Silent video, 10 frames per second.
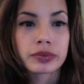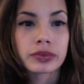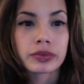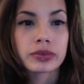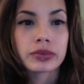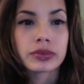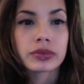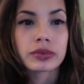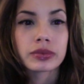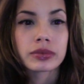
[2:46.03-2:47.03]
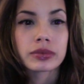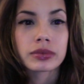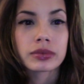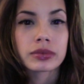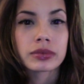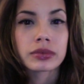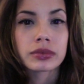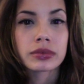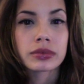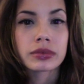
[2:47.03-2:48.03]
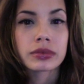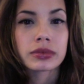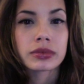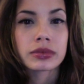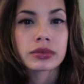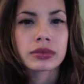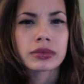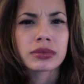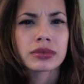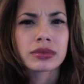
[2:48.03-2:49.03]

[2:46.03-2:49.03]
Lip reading: (silence)